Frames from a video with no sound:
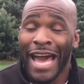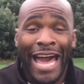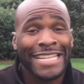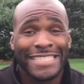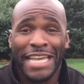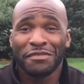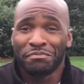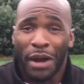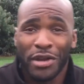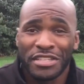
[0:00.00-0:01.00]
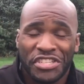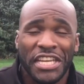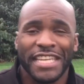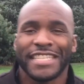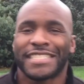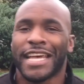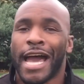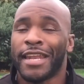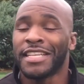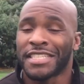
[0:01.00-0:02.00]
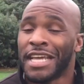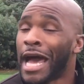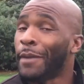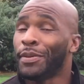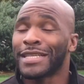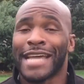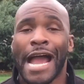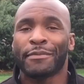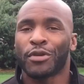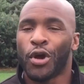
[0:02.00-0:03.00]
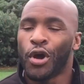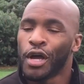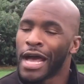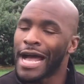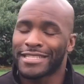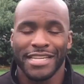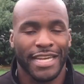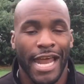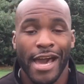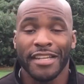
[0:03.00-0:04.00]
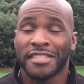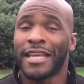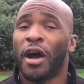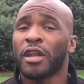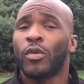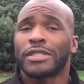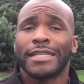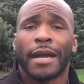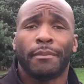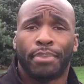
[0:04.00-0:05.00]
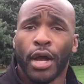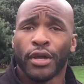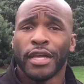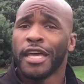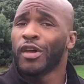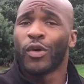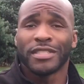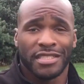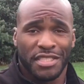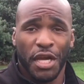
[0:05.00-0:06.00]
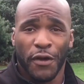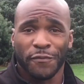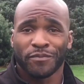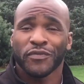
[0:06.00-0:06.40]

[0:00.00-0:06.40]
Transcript: I didn't burn the chicken this time. Listen, I put a timer on. I took it out. Listen, not only was it not burnt, it wasn't tough.